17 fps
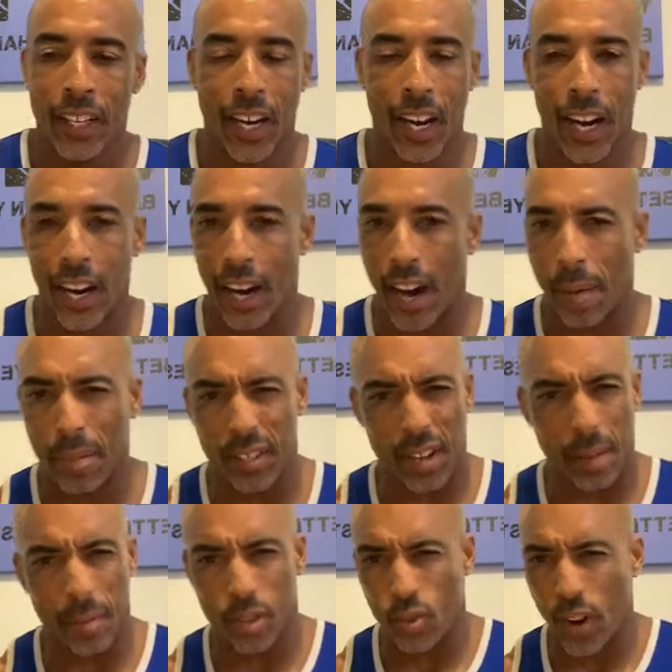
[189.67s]
I've
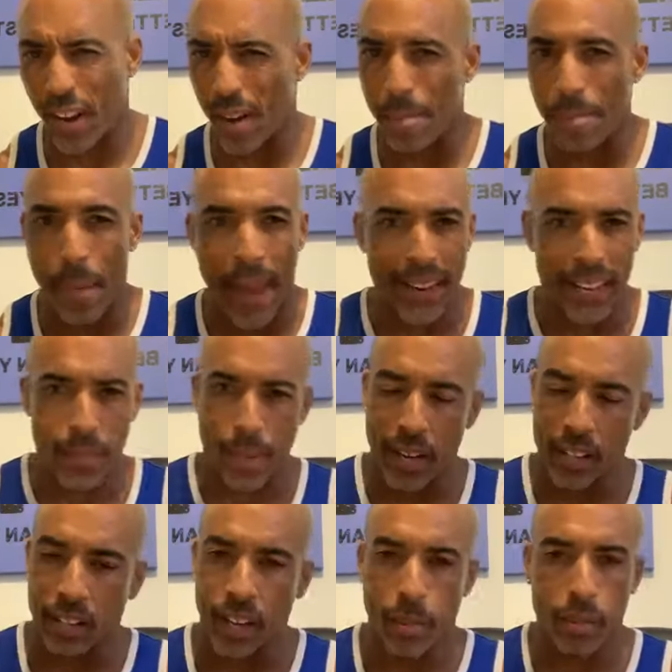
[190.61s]
been trying to manage
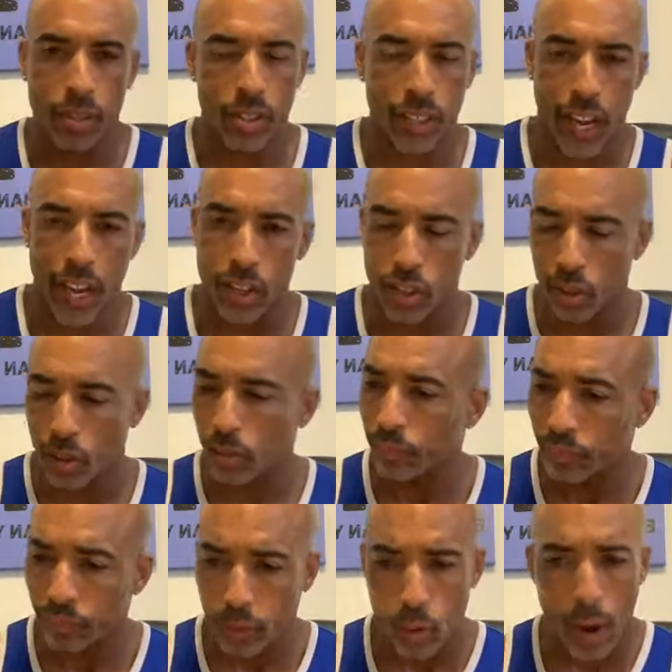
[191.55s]
my summer schedule.